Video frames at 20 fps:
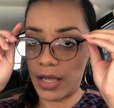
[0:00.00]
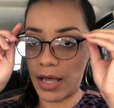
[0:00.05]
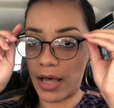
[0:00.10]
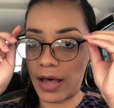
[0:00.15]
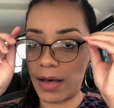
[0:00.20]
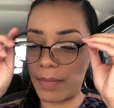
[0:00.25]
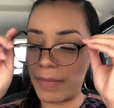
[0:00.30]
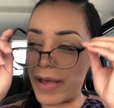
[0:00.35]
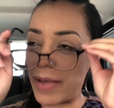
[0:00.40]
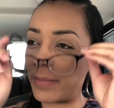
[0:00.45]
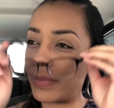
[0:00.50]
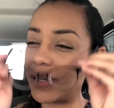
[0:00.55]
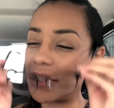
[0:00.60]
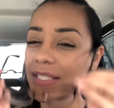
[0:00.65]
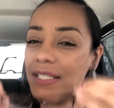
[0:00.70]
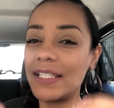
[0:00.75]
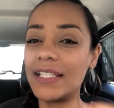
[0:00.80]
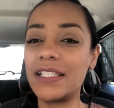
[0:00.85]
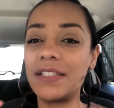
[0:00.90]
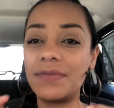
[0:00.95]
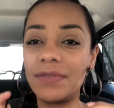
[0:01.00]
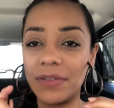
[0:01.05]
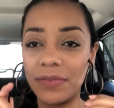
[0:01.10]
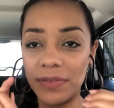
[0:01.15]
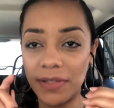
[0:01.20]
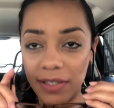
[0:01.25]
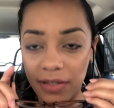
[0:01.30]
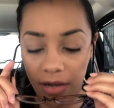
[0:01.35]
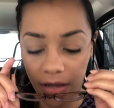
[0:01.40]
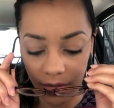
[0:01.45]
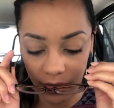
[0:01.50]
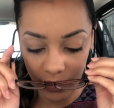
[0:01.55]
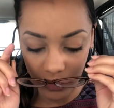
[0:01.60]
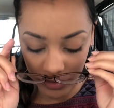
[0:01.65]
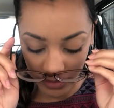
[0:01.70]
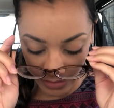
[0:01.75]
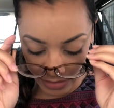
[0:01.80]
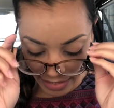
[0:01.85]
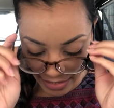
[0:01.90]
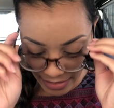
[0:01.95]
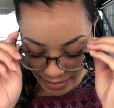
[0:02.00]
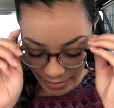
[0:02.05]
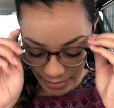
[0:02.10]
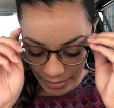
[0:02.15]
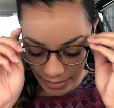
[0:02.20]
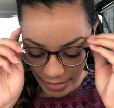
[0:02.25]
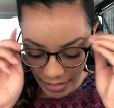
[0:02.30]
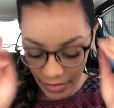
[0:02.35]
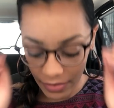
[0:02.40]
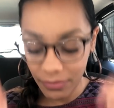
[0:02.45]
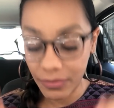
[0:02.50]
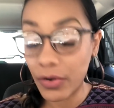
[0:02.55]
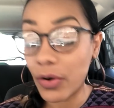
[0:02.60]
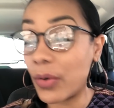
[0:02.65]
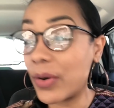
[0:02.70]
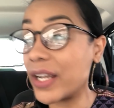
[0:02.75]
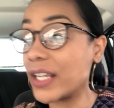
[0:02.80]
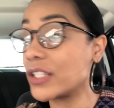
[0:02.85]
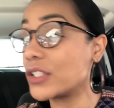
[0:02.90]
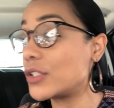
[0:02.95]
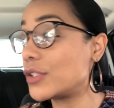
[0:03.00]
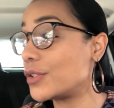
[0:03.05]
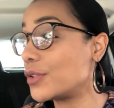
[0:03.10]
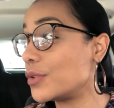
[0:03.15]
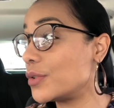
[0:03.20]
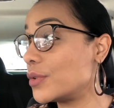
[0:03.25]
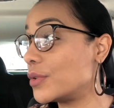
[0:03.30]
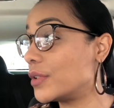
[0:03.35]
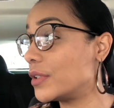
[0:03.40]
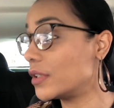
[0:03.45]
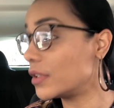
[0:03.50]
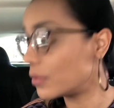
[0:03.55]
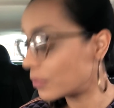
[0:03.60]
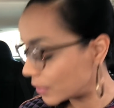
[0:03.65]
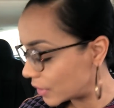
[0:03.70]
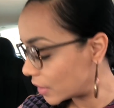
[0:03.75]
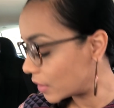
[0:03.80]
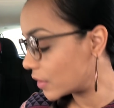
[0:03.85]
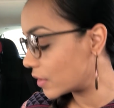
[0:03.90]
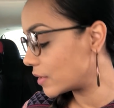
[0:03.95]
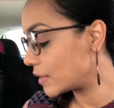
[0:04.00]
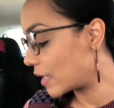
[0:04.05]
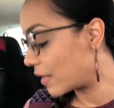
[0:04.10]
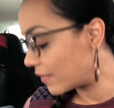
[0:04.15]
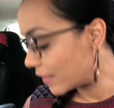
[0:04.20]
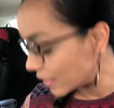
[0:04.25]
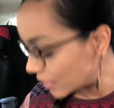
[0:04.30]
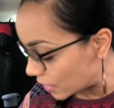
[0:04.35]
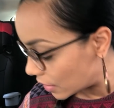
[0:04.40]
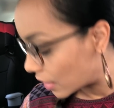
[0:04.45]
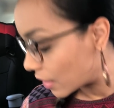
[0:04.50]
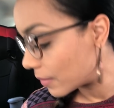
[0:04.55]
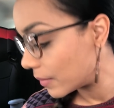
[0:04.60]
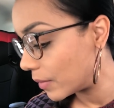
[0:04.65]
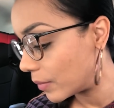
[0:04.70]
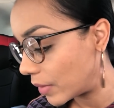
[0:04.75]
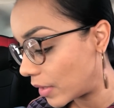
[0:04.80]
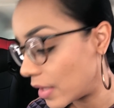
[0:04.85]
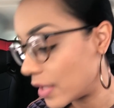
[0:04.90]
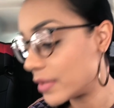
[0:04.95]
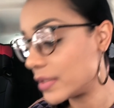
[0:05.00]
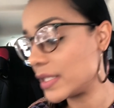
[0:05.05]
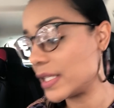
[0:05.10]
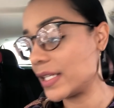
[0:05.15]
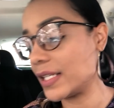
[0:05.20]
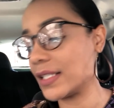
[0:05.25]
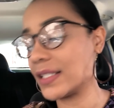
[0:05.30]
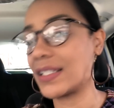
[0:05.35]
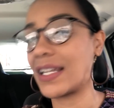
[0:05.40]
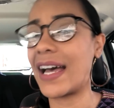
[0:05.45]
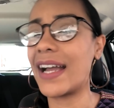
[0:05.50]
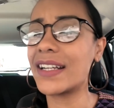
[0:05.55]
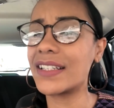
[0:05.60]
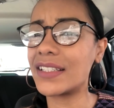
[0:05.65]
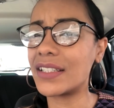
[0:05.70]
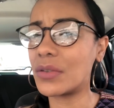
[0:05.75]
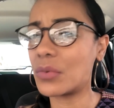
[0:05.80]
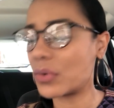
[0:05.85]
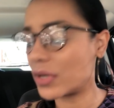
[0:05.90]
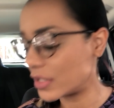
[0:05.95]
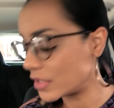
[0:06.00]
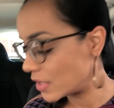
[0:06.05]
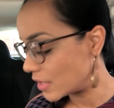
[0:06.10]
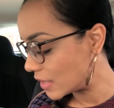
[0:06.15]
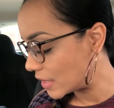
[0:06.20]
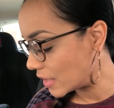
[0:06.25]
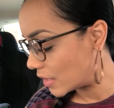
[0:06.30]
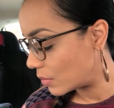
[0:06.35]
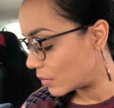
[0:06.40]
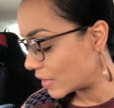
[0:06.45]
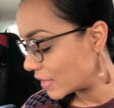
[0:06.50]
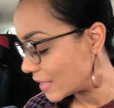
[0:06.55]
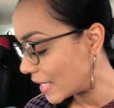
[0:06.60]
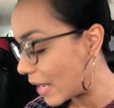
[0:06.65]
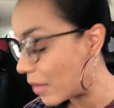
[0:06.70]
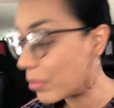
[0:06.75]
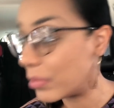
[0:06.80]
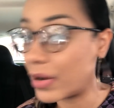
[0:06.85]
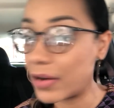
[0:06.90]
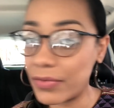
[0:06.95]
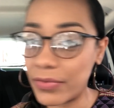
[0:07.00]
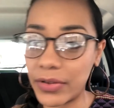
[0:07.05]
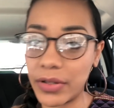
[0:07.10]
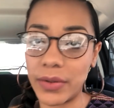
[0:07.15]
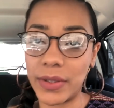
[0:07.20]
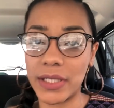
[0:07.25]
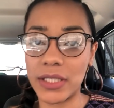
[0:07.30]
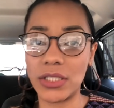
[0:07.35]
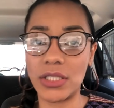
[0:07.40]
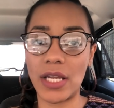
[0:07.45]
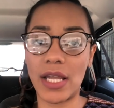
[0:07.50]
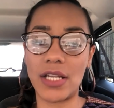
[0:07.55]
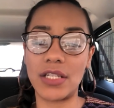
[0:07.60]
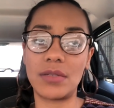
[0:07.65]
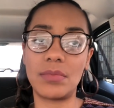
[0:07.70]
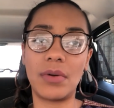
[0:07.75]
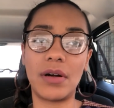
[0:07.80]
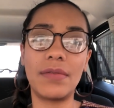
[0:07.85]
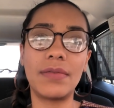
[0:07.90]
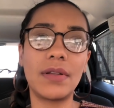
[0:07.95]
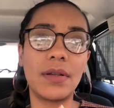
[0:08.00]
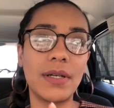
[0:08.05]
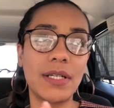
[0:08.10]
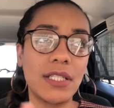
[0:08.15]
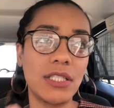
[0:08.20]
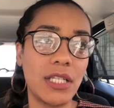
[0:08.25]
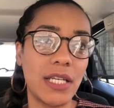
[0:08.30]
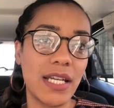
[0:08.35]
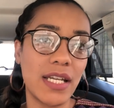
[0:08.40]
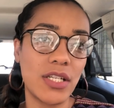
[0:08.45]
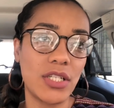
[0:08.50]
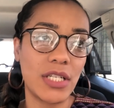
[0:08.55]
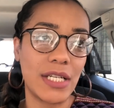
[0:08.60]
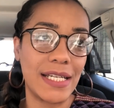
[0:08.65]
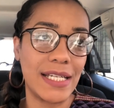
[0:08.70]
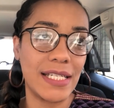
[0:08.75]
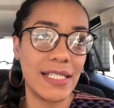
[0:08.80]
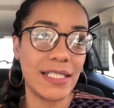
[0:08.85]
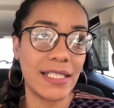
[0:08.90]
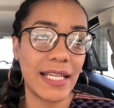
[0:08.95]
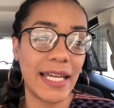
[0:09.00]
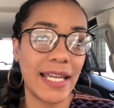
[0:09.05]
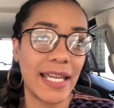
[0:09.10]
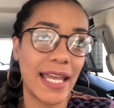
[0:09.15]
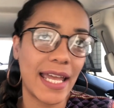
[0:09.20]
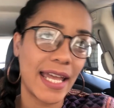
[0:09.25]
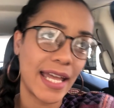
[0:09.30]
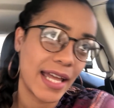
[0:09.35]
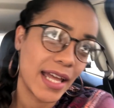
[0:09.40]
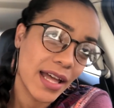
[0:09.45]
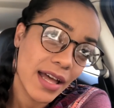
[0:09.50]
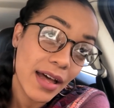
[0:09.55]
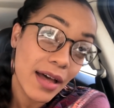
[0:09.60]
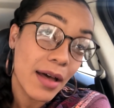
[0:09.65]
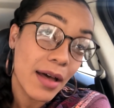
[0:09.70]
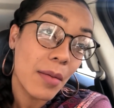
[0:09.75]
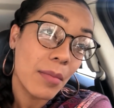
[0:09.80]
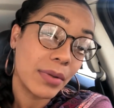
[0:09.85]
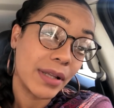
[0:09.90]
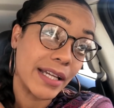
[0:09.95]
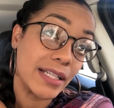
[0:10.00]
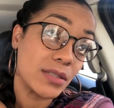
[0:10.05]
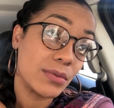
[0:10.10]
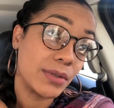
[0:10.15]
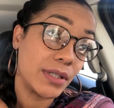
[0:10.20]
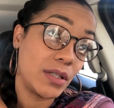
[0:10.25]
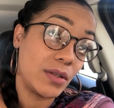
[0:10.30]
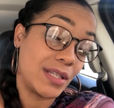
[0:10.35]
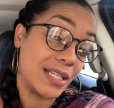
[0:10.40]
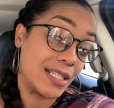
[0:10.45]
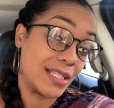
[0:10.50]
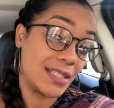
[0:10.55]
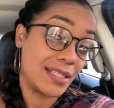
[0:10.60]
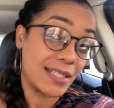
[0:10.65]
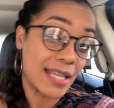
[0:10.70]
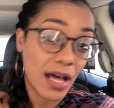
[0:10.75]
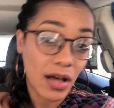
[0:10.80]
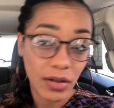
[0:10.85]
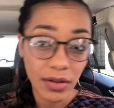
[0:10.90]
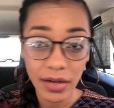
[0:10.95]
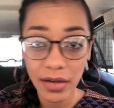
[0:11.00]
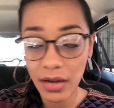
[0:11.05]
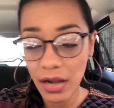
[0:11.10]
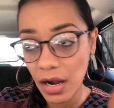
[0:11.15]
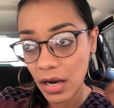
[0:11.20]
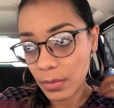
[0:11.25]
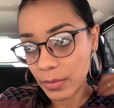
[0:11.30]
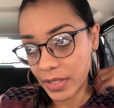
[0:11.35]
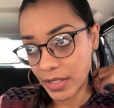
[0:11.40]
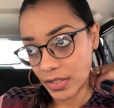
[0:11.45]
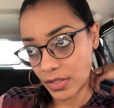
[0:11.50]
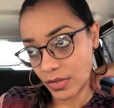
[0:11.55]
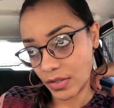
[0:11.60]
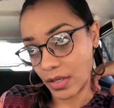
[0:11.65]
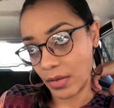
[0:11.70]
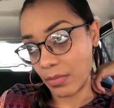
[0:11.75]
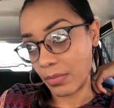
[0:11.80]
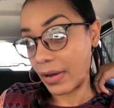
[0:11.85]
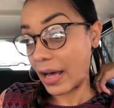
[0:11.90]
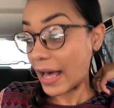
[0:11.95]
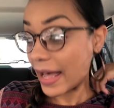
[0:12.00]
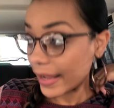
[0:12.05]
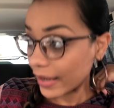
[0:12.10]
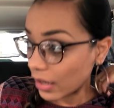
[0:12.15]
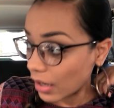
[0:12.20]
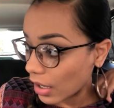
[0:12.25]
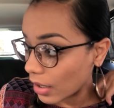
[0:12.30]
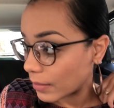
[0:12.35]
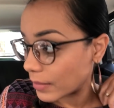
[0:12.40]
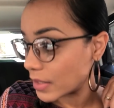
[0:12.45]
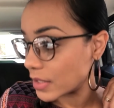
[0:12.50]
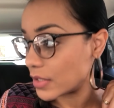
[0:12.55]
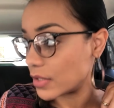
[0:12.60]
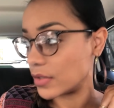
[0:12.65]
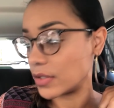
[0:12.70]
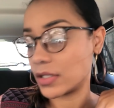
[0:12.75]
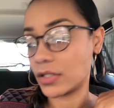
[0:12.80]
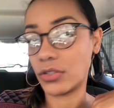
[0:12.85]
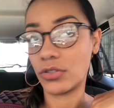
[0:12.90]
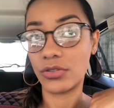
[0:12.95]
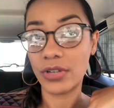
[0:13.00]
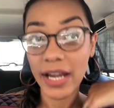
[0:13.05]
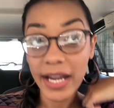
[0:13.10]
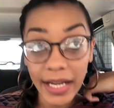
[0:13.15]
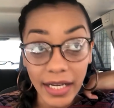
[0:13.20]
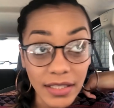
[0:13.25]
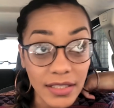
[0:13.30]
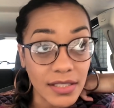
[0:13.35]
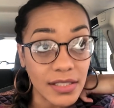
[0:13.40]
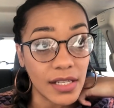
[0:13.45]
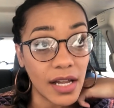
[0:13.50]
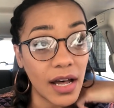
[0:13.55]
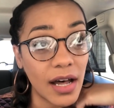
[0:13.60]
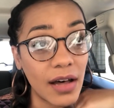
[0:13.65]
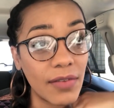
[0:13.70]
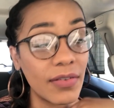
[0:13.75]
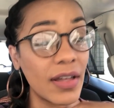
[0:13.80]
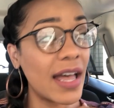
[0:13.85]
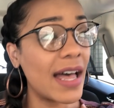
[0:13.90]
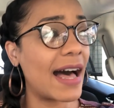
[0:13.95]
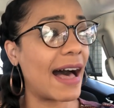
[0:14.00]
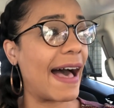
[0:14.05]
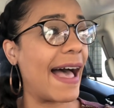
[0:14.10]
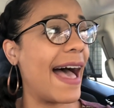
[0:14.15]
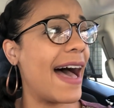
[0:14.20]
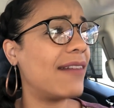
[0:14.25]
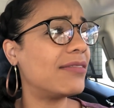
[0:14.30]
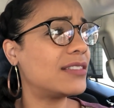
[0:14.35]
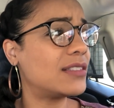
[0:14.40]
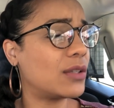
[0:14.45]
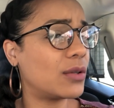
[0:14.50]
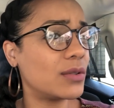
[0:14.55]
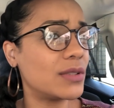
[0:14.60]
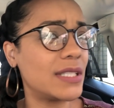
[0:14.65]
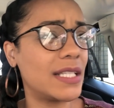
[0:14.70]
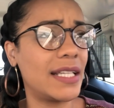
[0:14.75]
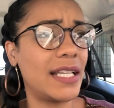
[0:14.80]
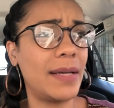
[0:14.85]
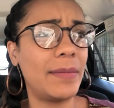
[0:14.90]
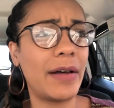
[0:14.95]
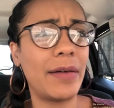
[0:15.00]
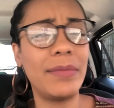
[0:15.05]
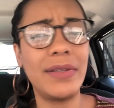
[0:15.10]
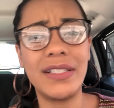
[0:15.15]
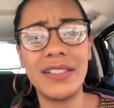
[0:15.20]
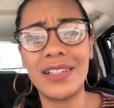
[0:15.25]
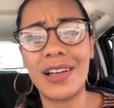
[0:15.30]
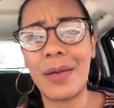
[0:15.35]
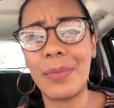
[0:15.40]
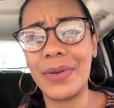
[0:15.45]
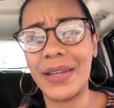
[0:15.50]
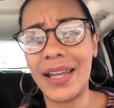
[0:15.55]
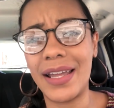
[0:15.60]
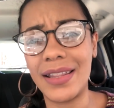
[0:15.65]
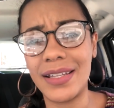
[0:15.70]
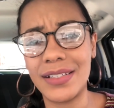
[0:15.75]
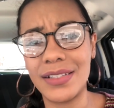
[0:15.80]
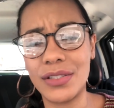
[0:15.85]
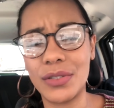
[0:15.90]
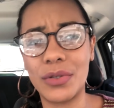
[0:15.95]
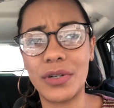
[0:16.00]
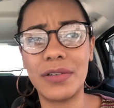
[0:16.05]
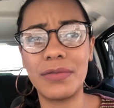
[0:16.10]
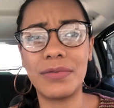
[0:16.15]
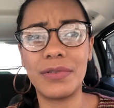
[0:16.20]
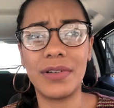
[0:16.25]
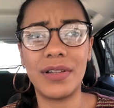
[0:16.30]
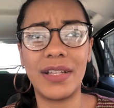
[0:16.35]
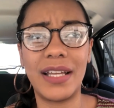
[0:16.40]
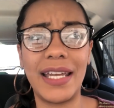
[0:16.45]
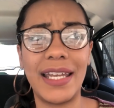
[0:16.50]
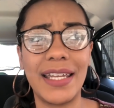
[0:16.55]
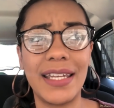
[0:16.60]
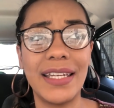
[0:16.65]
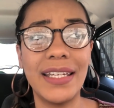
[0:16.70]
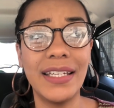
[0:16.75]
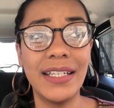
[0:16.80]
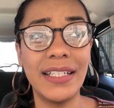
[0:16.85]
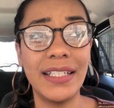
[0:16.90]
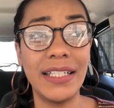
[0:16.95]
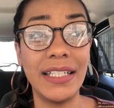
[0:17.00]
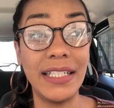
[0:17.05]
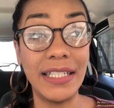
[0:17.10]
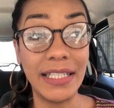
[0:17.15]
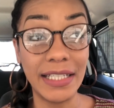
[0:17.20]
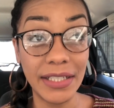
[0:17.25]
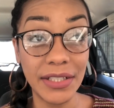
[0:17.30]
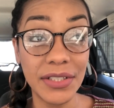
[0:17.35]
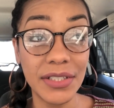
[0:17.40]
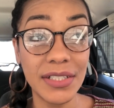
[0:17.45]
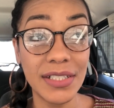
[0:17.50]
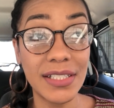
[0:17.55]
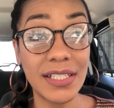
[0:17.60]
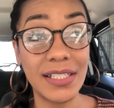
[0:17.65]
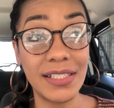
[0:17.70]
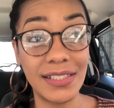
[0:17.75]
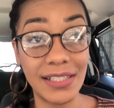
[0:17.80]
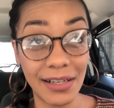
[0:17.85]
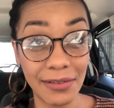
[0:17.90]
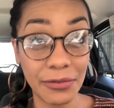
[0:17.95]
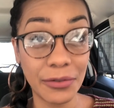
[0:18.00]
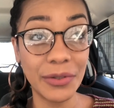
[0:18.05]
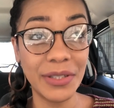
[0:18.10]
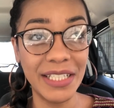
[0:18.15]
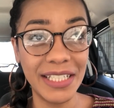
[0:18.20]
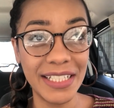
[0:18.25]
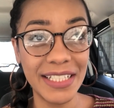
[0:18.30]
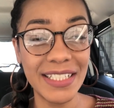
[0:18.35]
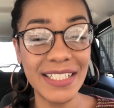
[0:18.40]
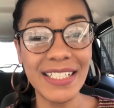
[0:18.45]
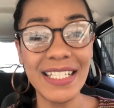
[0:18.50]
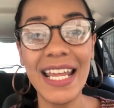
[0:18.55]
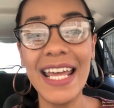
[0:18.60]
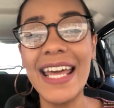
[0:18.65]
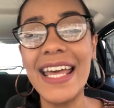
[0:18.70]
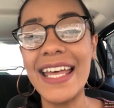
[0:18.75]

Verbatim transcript: Um, my budget is $50 and instead of going to Goodwill, Salvation Army, one of those things, I actually want to see what's at Buffalo Exchange. Buffalo Exchange is like a place where you can sell your garments, you can buy garments, you can trade stuff. I have sold to them. I've been shopping at this store for like years, several years.